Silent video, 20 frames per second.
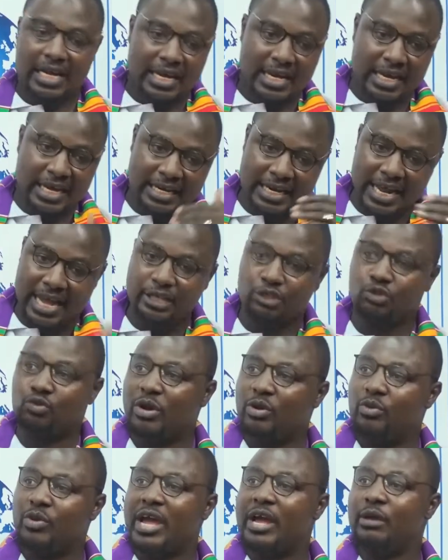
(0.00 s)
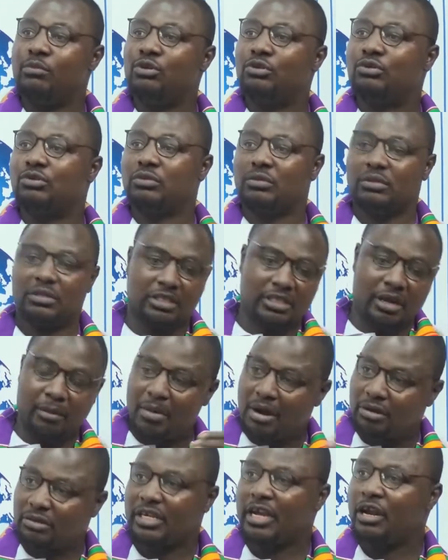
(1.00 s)
And that is when we are able to
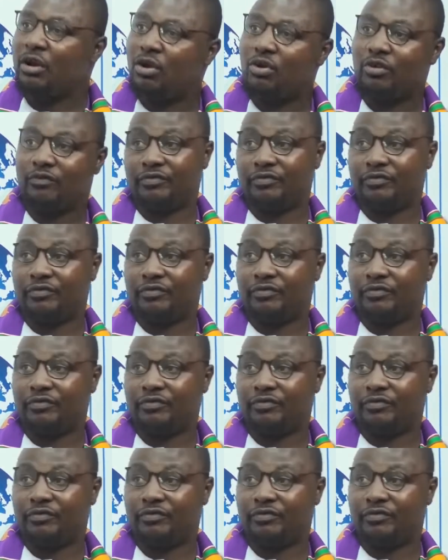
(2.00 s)
surmount a lot of